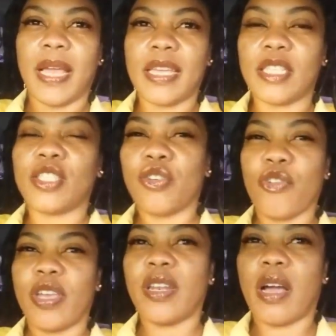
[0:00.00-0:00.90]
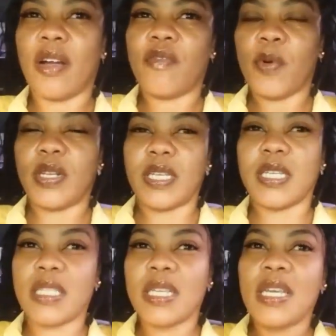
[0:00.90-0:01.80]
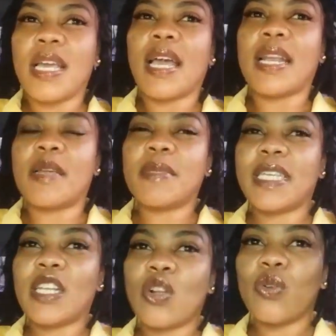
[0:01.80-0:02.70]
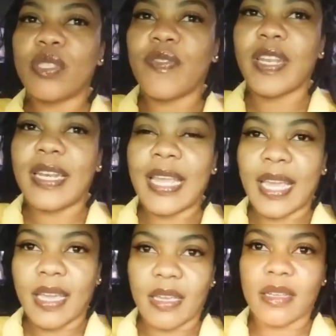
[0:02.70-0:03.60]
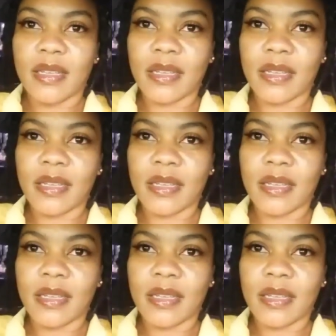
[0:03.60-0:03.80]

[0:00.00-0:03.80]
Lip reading: like it's screen off police, and them said close for the day.